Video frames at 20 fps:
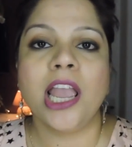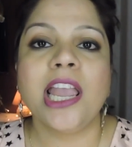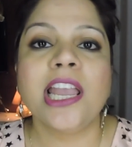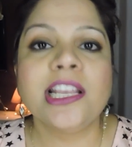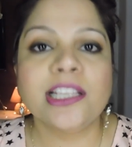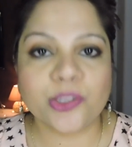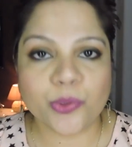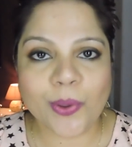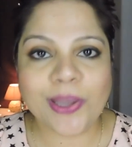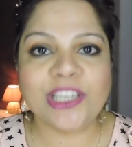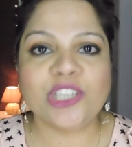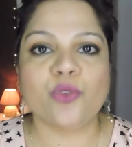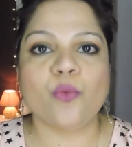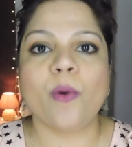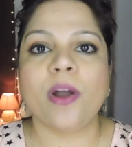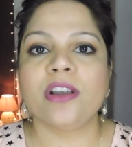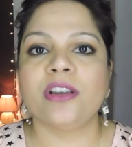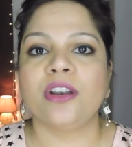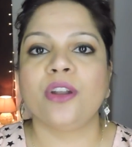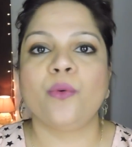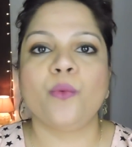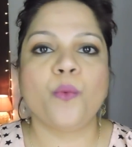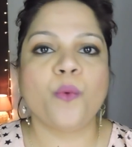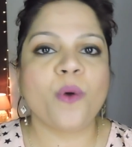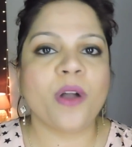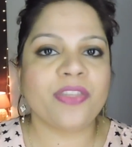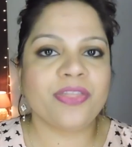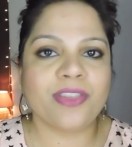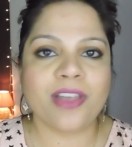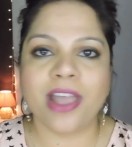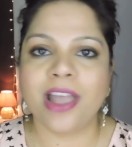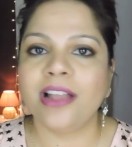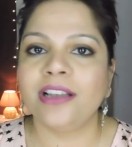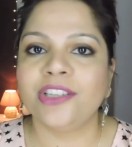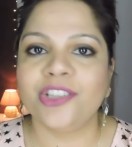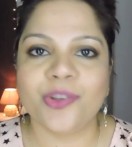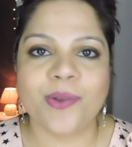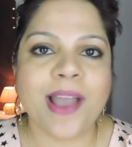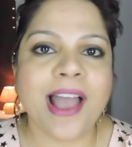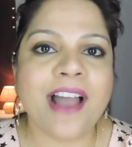is going to wonder what the hell
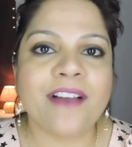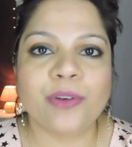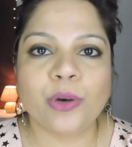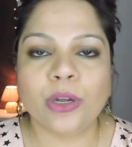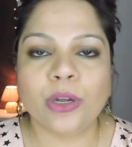do you have